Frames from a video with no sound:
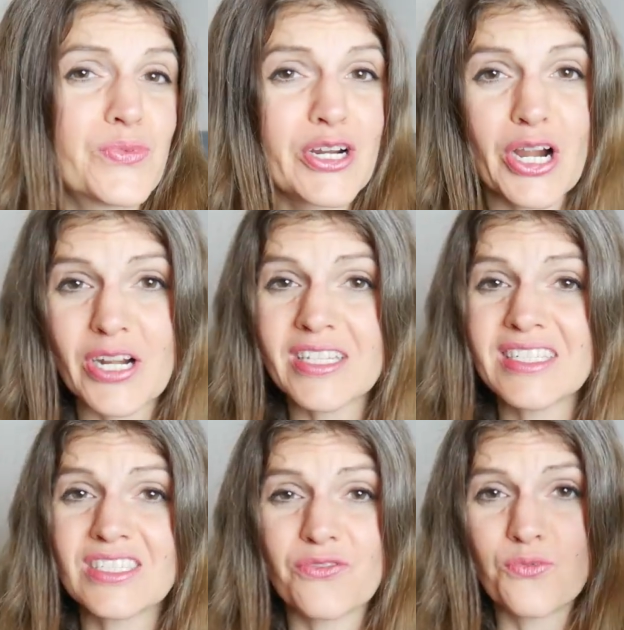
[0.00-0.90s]

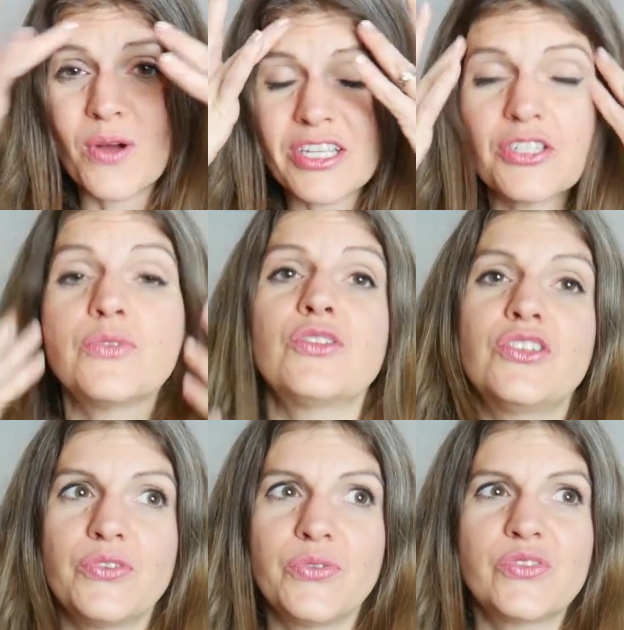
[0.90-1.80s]
regardless of what you
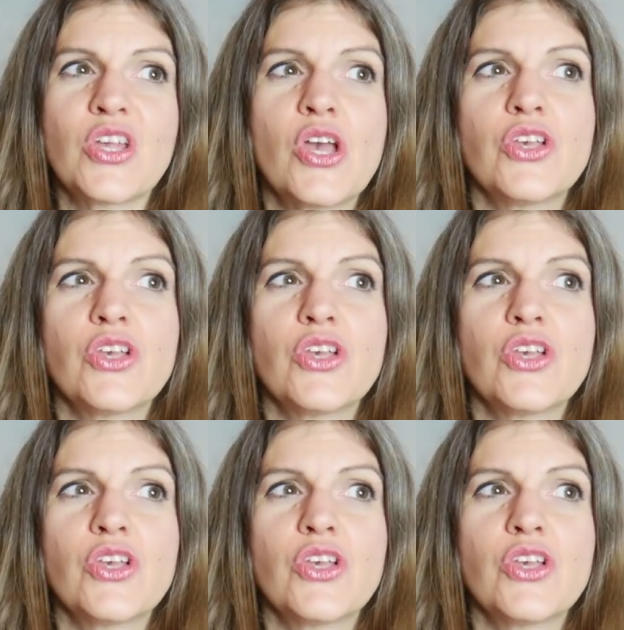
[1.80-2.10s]
use,